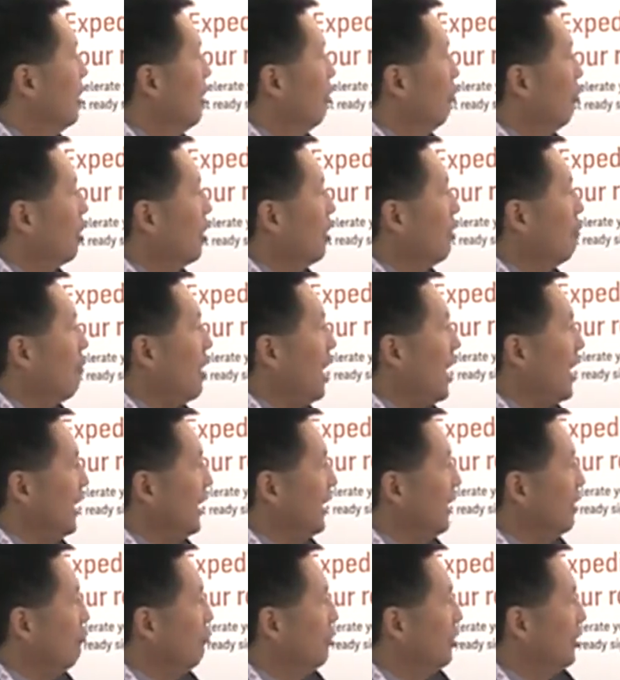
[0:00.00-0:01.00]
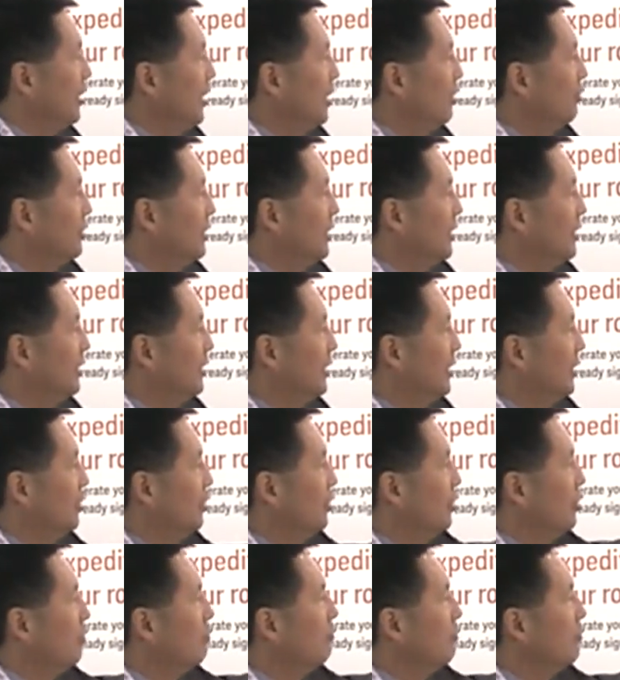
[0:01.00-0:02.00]
We're combining it with an LTE
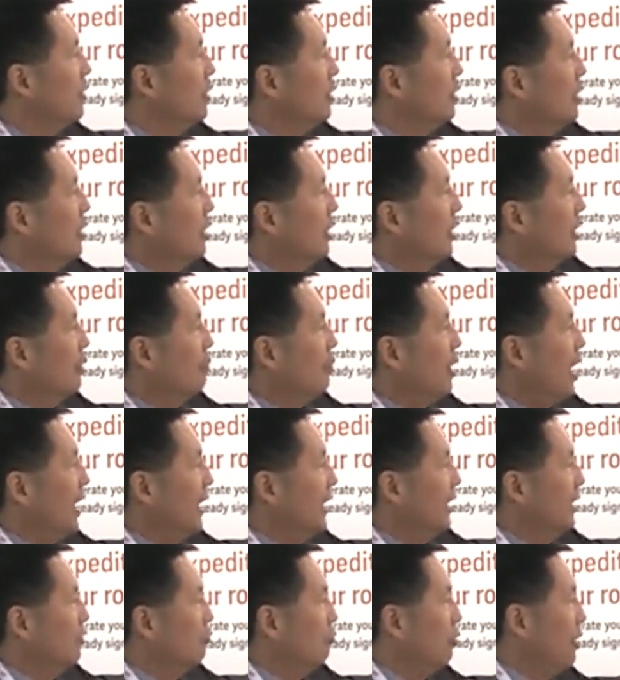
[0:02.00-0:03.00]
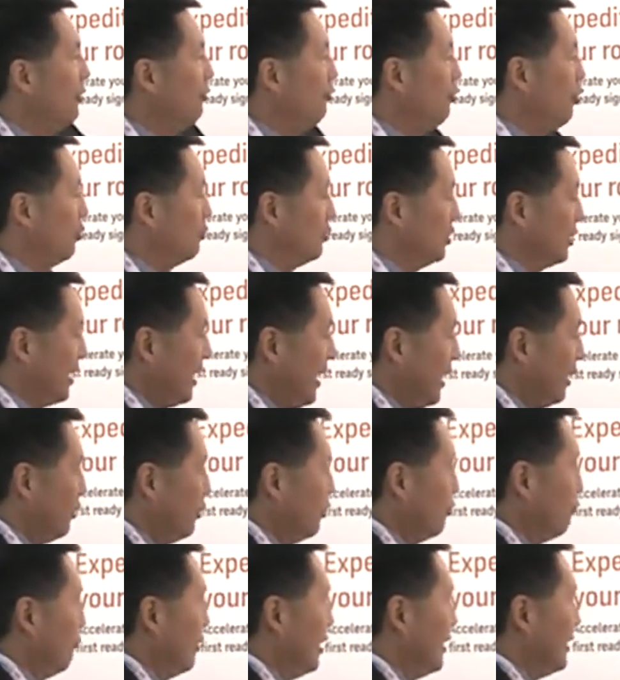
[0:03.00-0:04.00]
signal, combining the waveforms
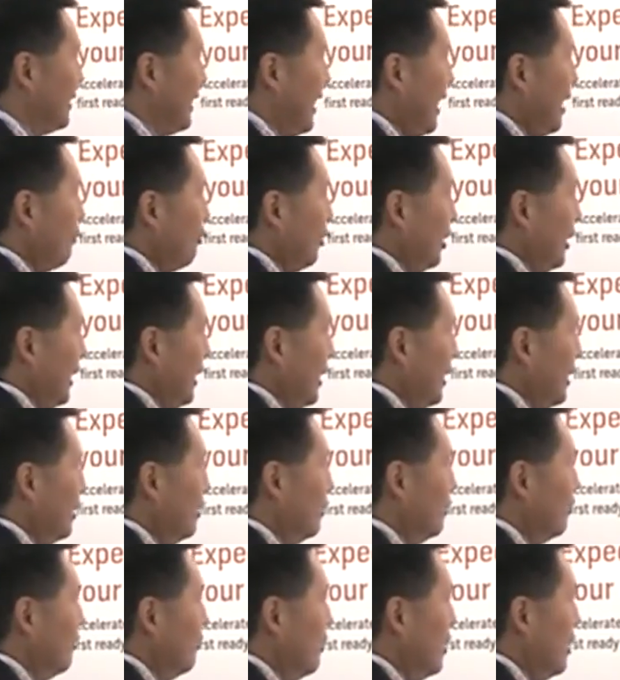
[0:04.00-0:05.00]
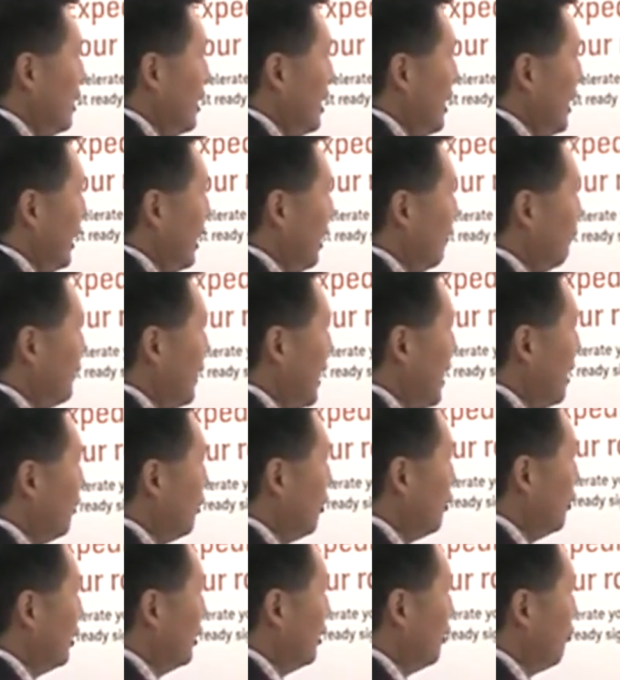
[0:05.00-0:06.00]
together, resampling it, and I've
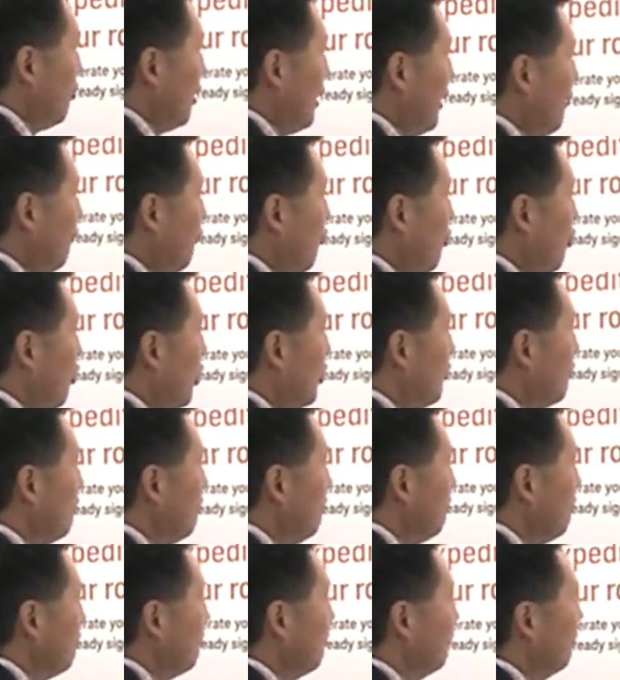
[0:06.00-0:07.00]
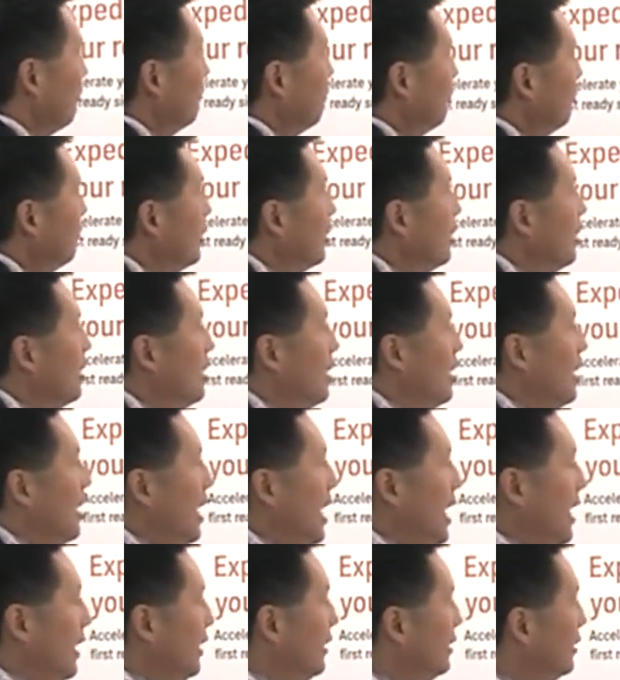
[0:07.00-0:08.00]
downloaded the waveform
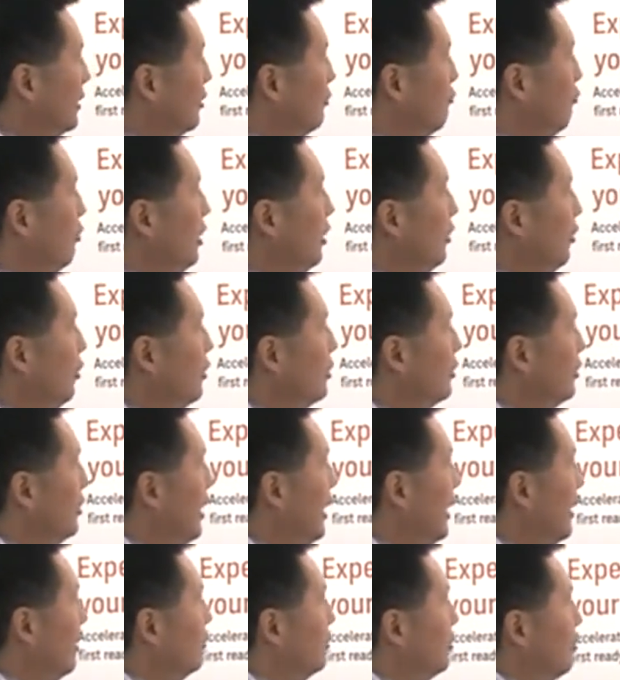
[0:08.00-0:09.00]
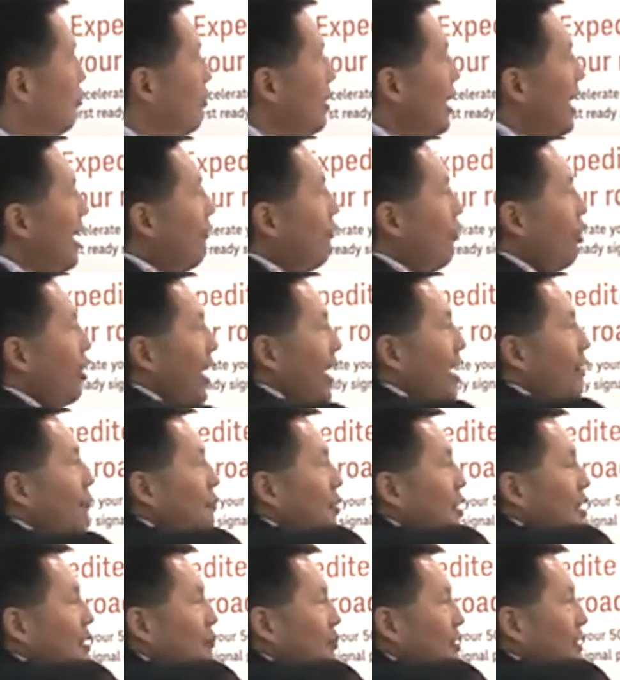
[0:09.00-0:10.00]
and this is what it looks like. So we have our
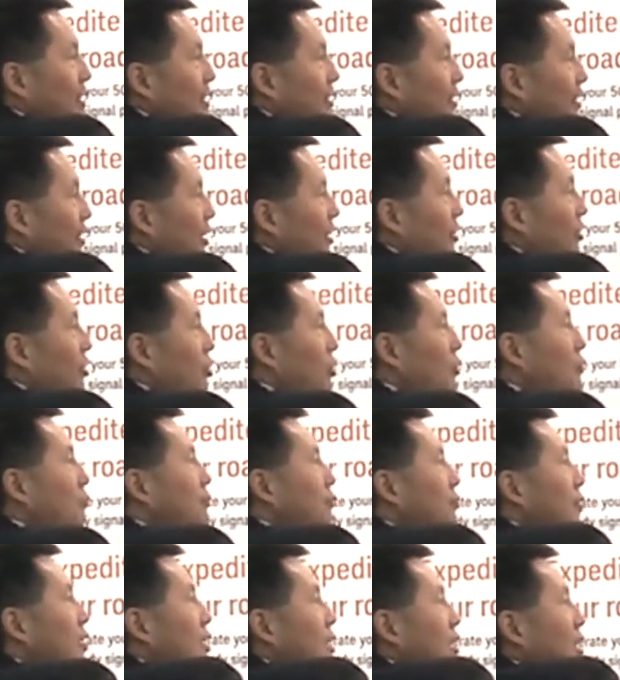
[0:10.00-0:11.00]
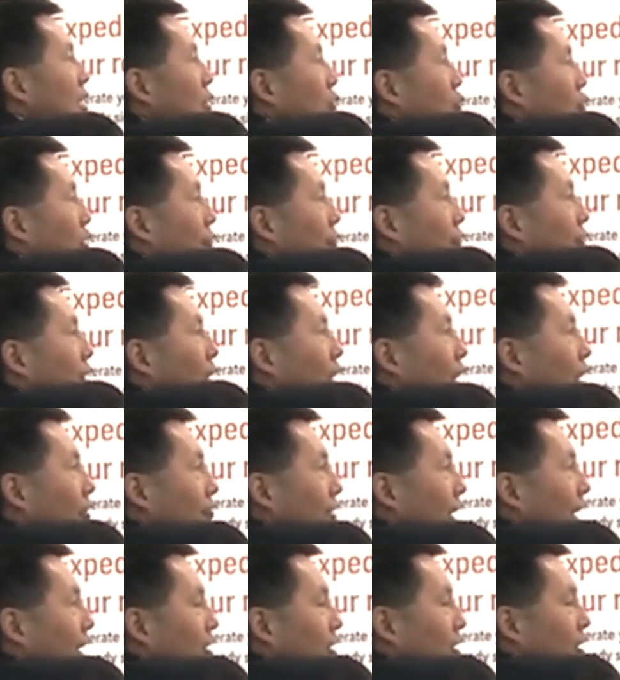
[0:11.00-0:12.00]
FBMC signal, we've
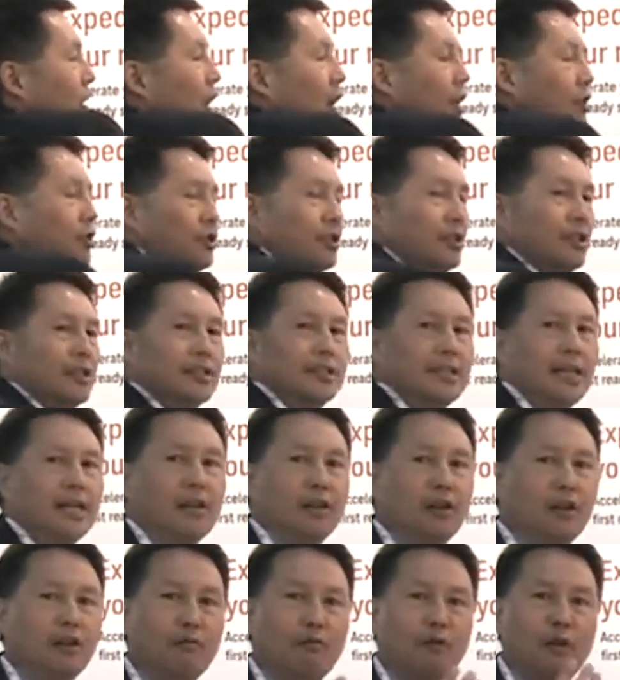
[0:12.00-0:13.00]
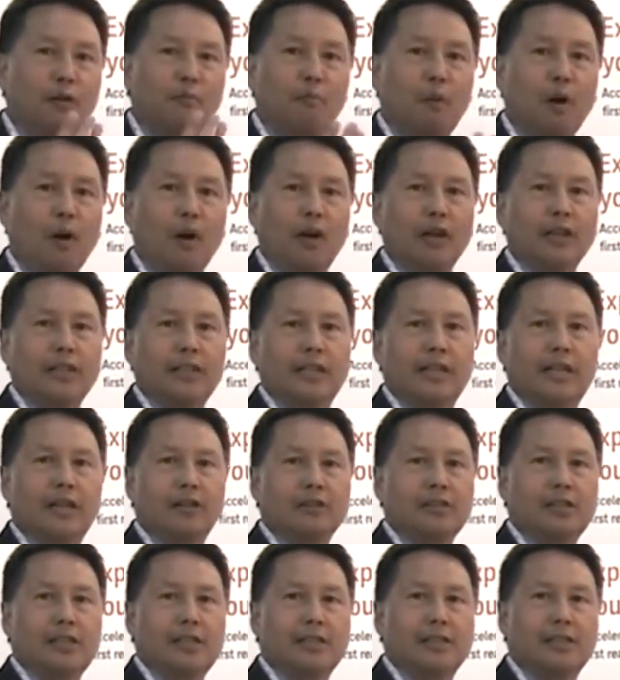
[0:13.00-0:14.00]
carved out a notch in the center and we've parked an
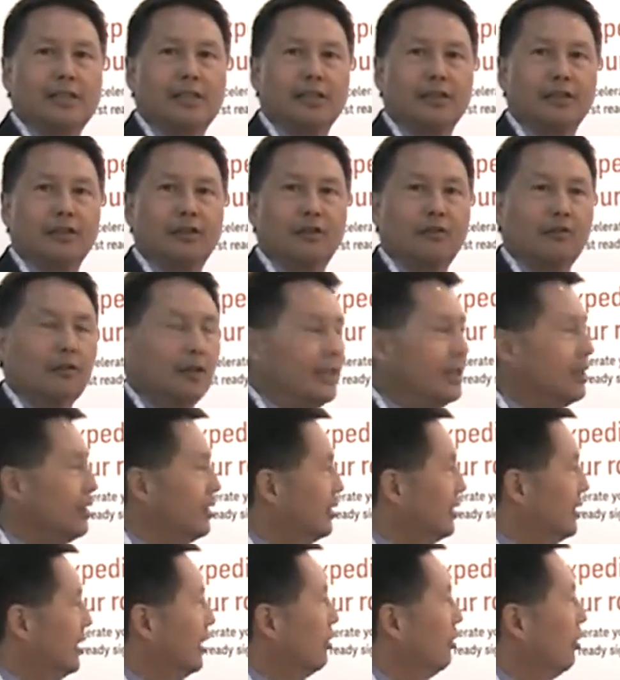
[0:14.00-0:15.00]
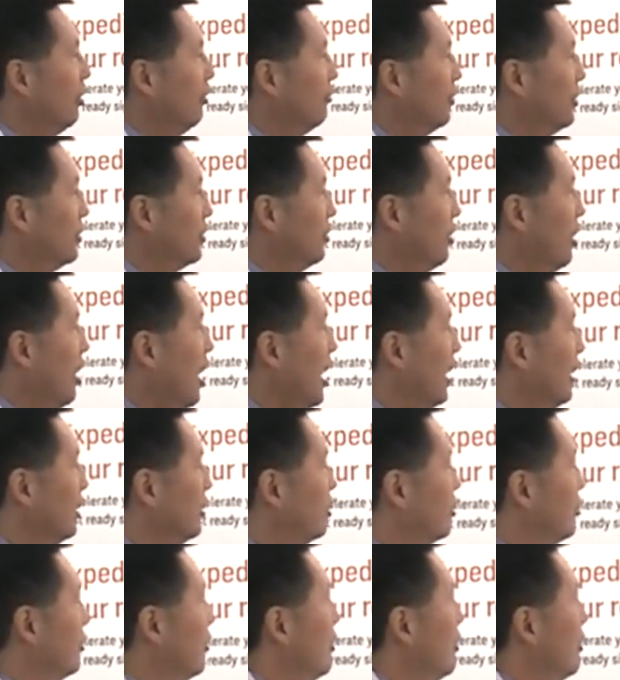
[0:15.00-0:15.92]
LTE signal in the center of this notch.